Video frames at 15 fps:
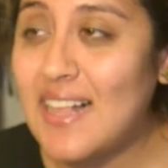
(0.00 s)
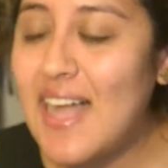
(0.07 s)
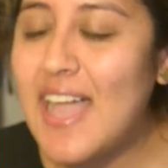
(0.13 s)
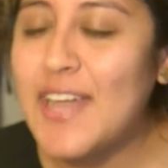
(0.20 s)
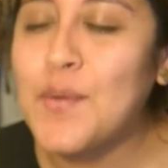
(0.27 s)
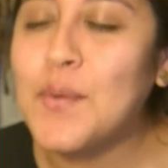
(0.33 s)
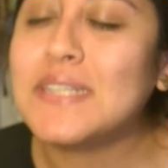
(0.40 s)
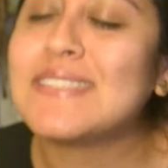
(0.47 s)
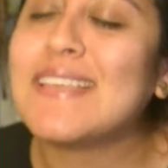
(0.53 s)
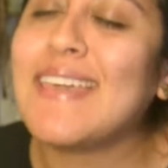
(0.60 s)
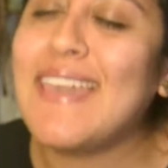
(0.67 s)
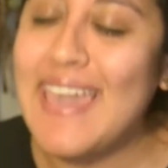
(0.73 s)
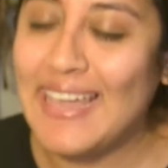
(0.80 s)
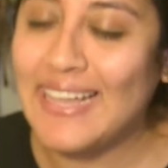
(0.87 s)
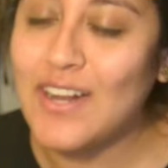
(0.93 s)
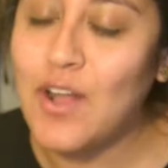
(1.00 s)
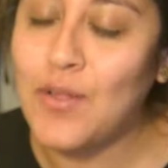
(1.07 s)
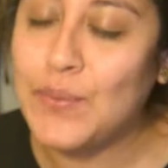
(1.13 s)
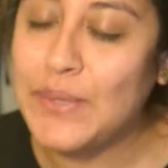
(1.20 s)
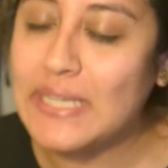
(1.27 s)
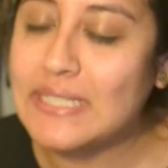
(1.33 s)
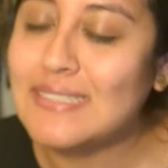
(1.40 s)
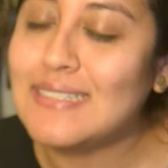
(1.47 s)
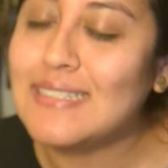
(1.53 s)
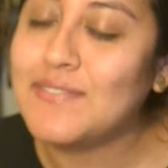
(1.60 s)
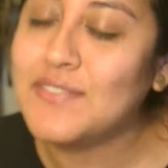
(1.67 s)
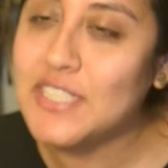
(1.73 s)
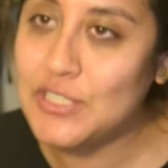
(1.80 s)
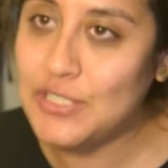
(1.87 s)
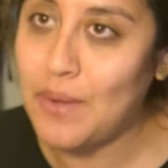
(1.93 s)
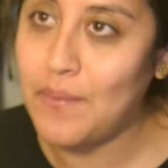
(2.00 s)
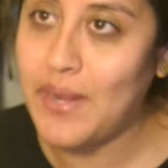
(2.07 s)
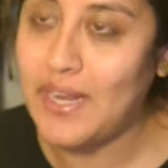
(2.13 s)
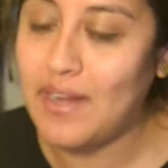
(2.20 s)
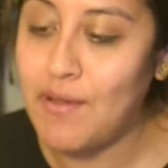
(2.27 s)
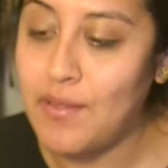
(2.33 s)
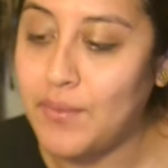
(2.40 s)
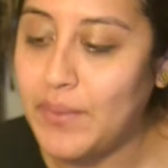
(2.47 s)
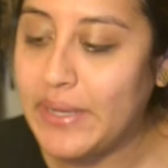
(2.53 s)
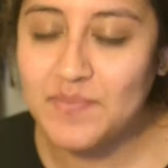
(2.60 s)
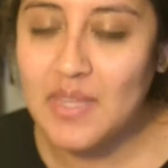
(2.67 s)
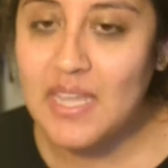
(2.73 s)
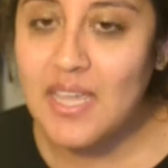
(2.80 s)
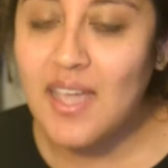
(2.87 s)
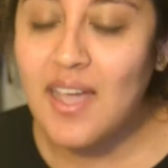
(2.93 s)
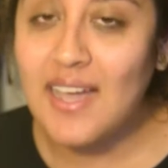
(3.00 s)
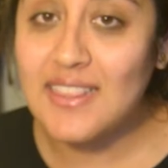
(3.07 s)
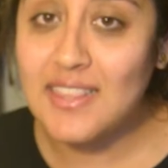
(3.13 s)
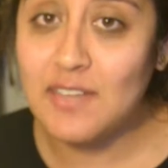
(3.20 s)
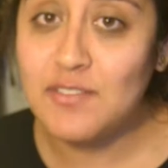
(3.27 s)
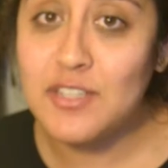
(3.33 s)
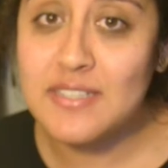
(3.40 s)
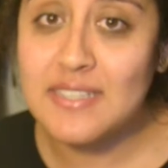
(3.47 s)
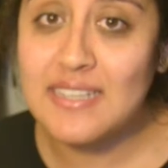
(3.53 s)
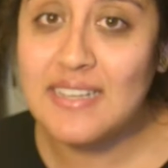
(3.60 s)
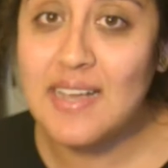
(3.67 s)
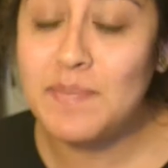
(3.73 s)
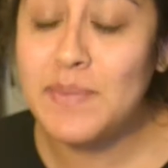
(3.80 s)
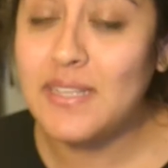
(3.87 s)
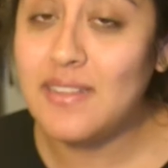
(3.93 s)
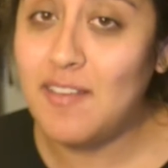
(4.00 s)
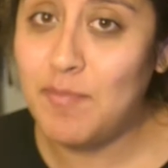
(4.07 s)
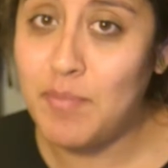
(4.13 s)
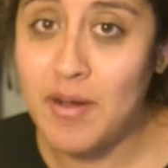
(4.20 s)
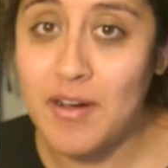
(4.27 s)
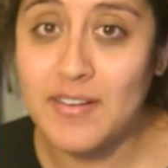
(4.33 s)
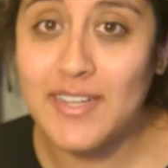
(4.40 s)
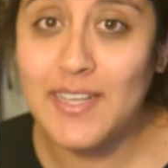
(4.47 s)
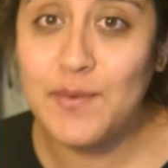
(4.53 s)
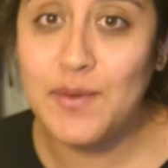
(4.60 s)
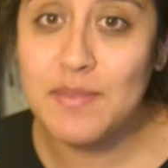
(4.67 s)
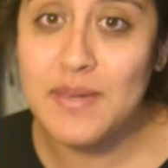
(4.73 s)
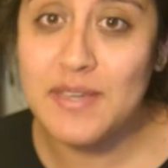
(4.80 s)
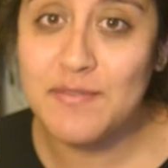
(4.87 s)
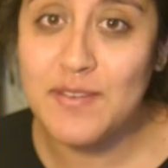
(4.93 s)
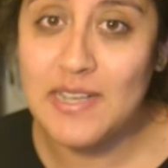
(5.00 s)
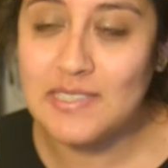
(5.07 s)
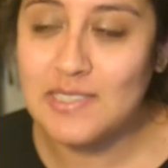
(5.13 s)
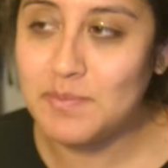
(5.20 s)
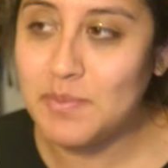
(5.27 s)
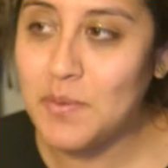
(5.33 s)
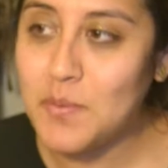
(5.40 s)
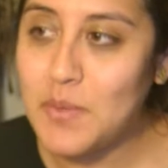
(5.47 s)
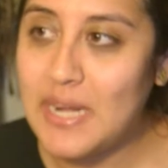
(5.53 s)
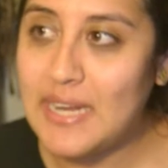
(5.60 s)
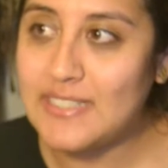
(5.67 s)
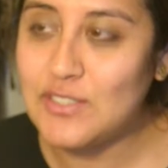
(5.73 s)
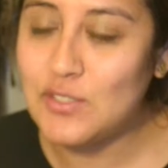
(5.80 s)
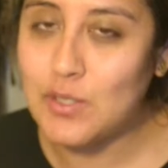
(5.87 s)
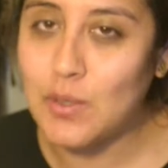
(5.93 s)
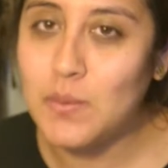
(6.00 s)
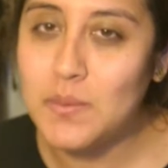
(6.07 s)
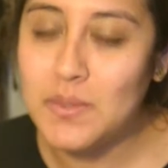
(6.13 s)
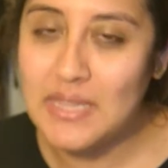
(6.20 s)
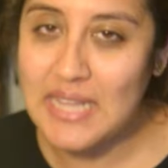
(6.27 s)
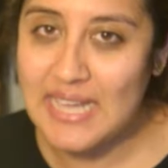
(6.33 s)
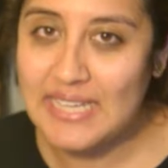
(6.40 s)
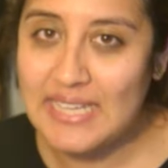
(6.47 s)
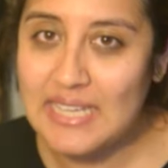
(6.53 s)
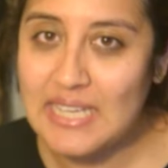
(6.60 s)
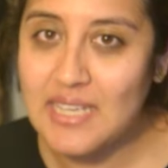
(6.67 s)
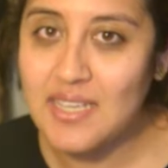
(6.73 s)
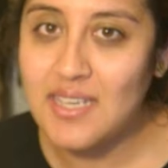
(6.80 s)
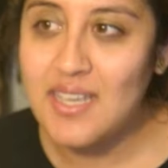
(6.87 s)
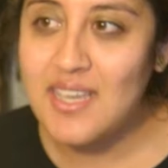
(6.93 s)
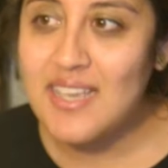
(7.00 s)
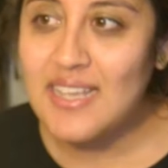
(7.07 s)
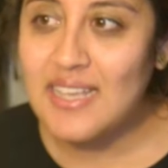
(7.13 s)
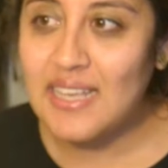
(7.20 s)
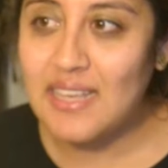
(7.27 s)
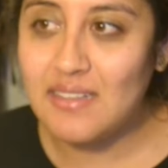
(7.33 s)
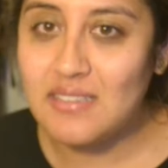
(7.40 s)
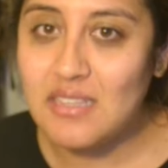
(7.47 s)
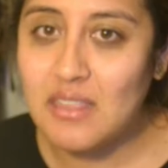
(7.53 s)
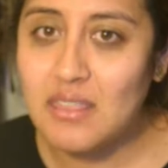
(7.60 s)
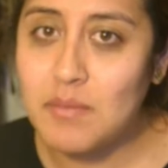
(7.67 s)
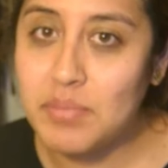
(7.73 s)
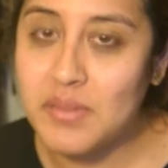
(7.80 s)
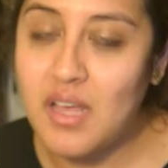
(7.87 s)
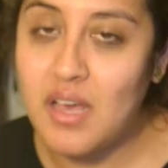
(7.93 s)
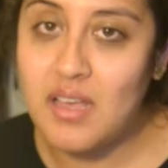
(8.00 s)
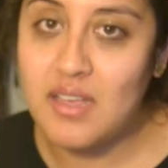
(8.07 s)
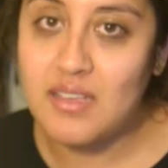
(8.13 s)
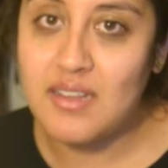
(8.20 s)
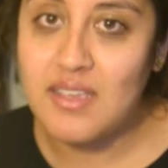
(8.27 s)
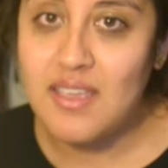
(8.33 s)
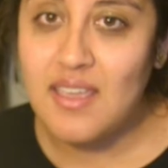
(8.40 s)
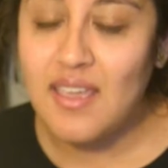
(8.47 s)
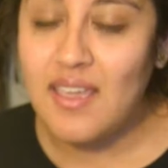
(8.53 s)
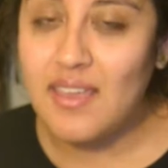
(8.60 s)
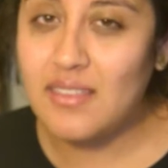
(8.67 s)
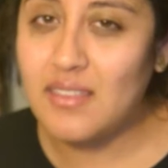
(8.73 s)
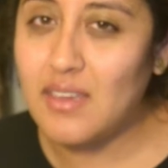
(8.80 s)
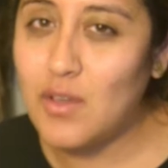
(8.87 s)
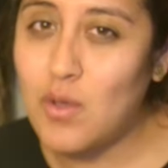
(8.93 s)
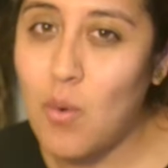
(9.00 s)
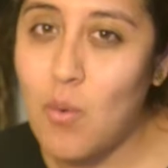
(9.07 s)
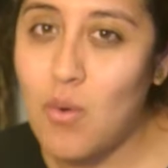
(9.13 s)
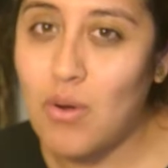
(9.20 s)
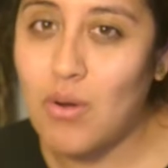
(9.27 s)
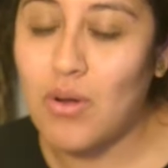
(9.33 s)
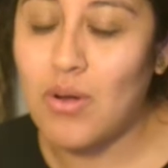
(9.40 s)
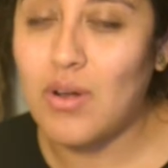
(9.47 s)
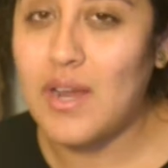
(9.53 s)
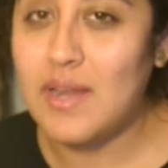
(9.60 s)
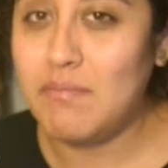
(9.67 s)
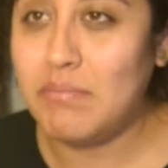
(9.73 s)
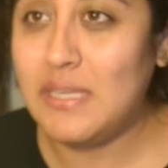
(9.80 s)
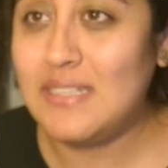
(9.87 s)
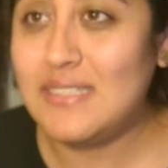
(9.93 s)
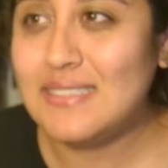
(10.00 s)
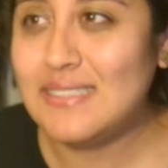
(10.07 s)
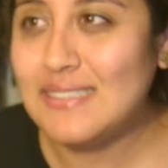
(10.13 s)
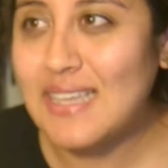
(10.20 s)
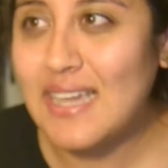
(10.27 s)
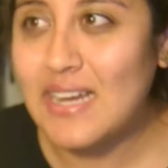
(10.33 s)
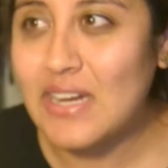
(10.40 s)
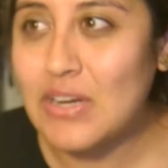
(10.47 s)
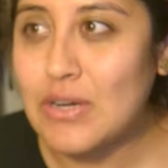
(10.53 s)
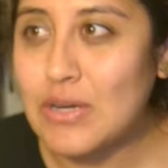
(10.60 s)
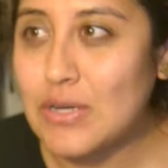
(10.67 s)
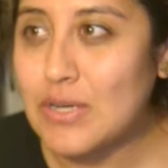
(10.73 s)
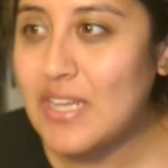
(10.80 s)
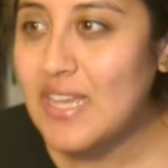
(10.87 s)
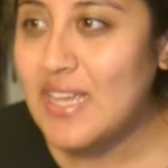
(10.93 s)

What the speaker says: I don't want to say I hate Halloween because I definitely don't hate Halloween. I love dressing up, I love partying with my friends, but what I don't like is the blood and the gore and being scared